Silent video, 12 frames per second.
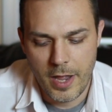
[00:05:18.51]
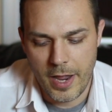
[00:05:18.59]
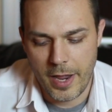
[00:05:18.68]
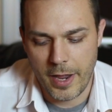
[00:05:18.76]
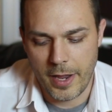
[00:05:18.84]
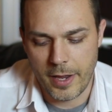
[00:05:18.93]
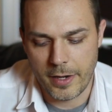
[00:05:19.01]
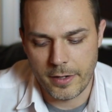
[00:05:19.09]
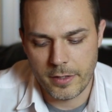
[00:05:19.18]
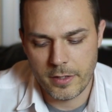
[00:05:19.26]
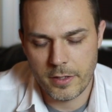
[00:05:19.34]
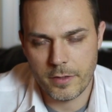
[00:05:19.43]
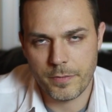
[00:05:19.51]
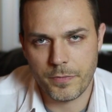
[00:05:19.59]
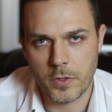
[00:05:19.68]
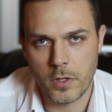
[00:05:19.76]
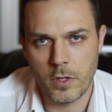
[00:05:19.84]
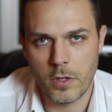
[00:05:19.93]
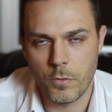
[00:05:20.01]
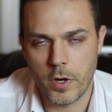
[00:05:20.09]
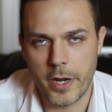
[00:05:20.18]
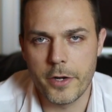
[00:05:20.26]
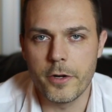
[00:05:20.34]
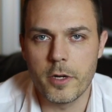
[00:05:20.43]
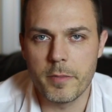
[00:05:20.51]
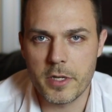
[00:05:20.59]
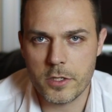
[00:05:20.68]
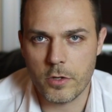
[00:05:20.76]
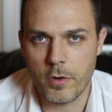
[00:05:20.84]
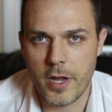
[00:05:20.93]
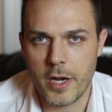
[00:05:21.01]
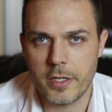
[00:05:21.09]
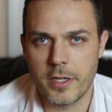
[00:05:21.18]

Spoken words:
And what I do to misdirect